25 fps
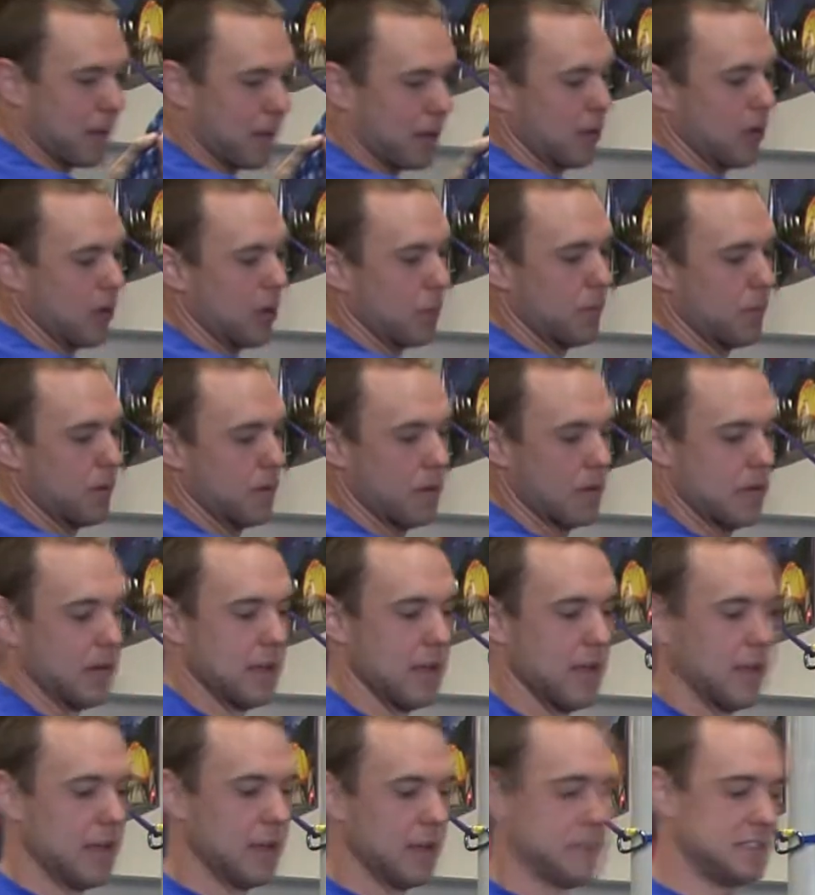rope.
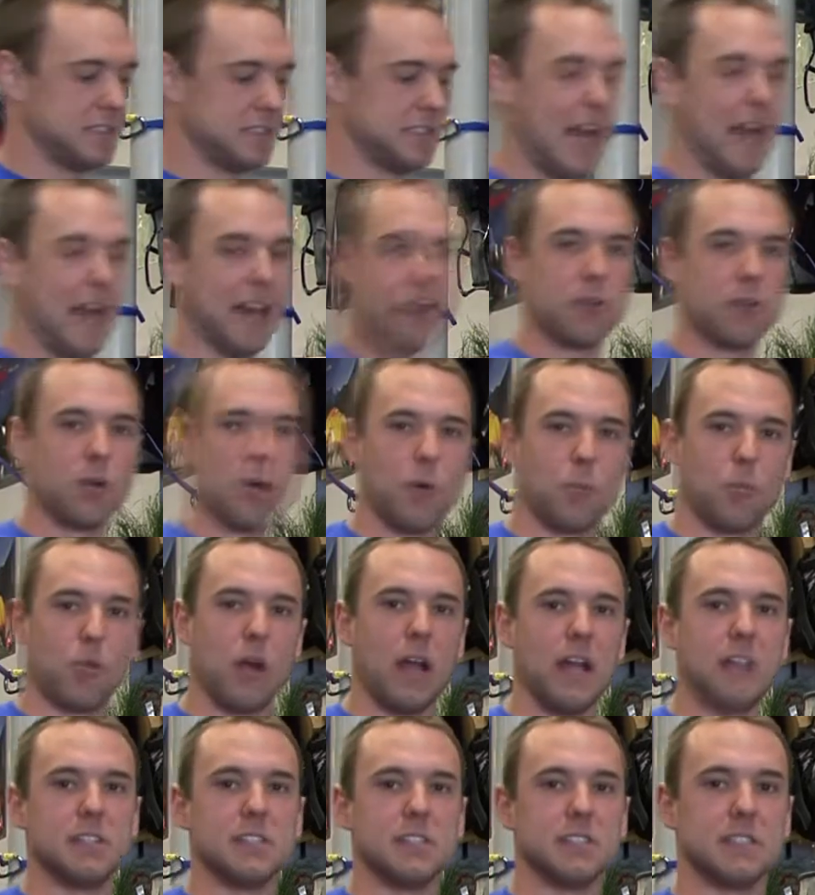Static rope
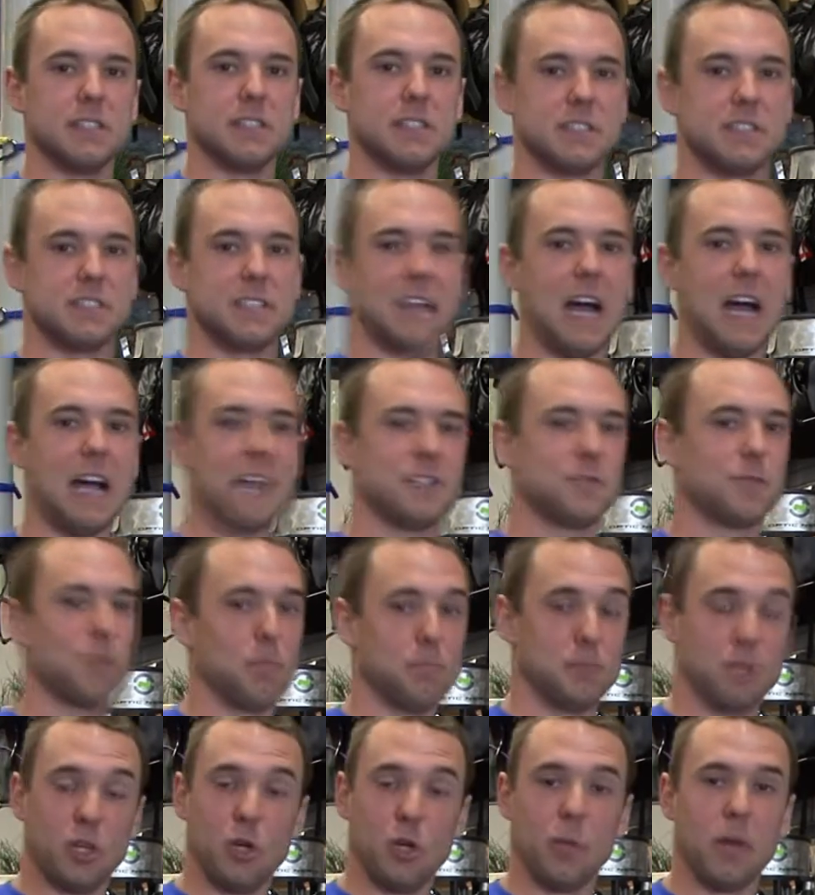ranges in size
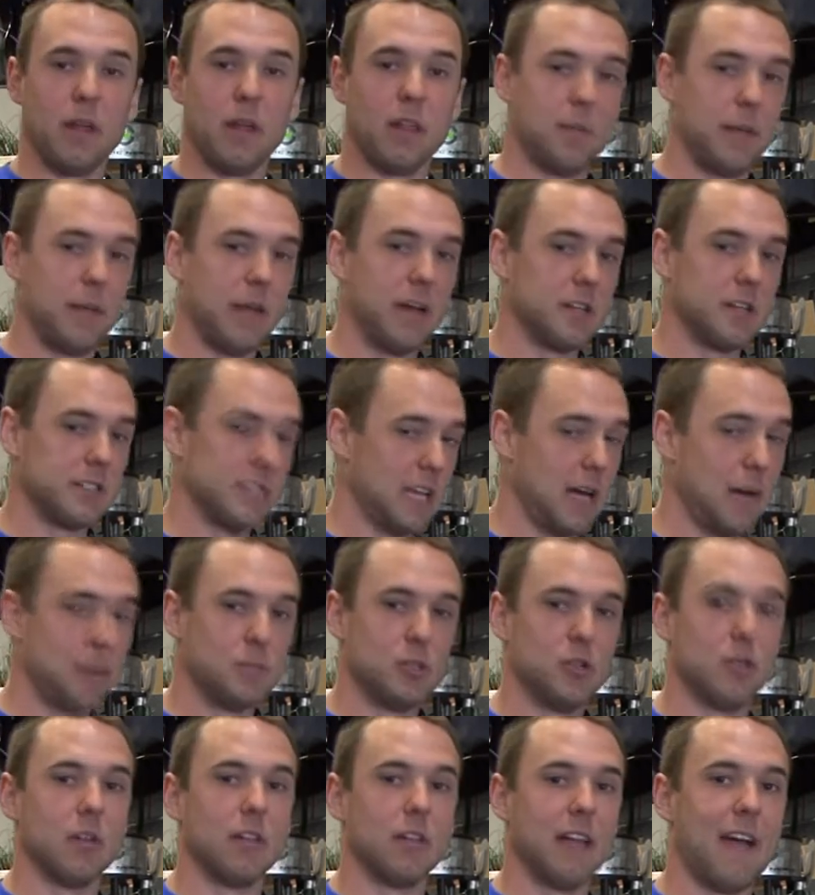from 2 millimeters up
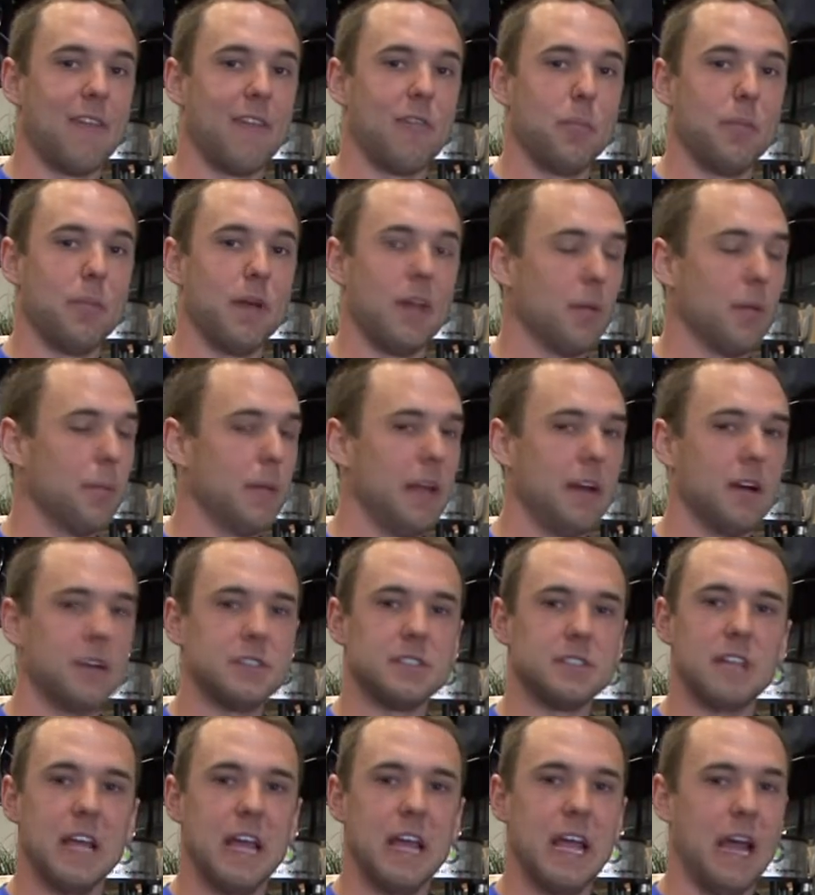to 11
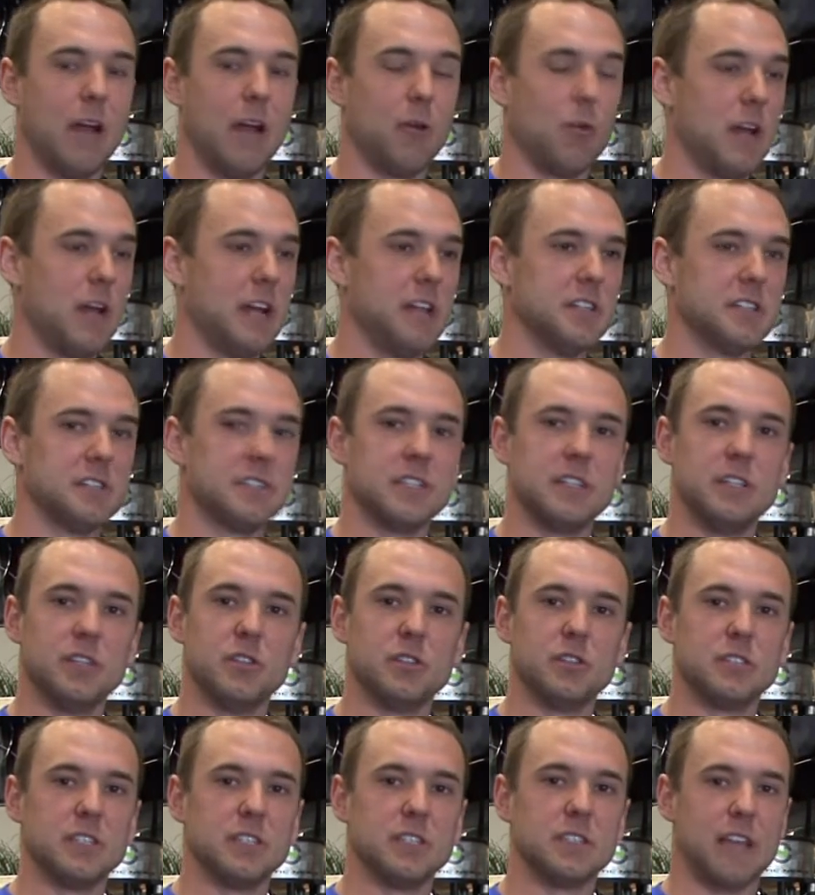millimeters and ranges in
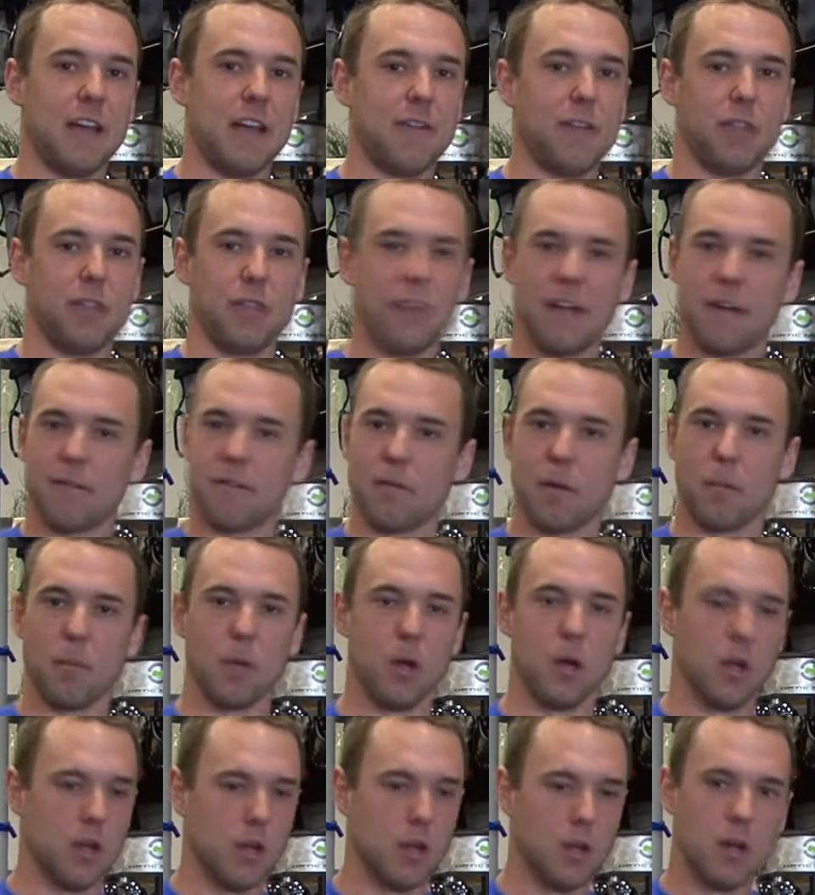uses everything from
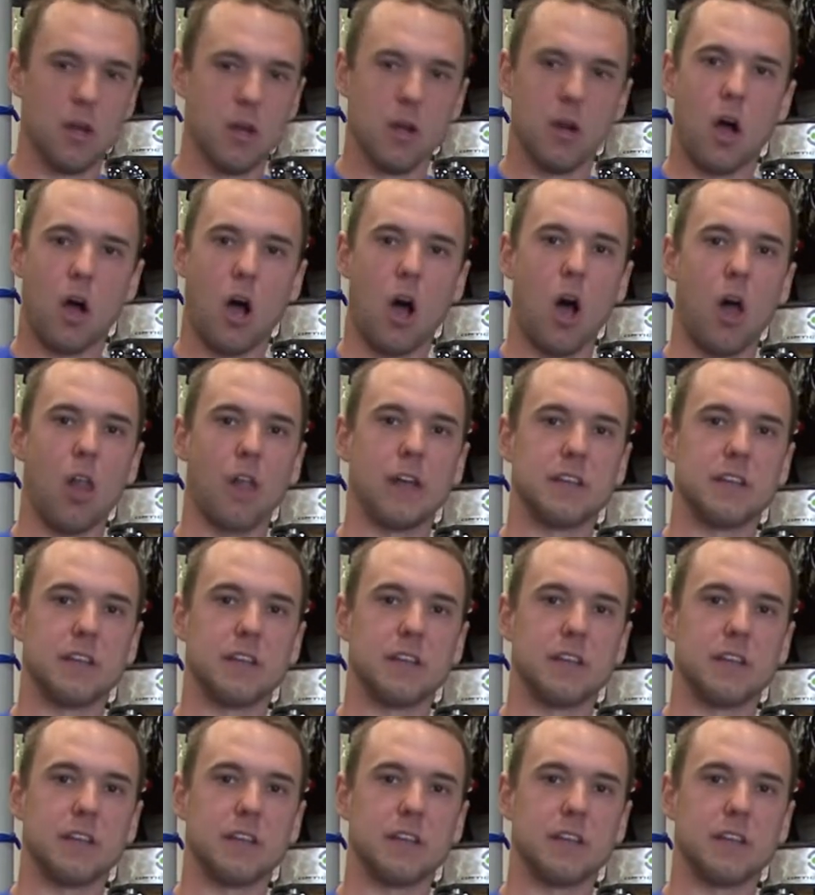hauling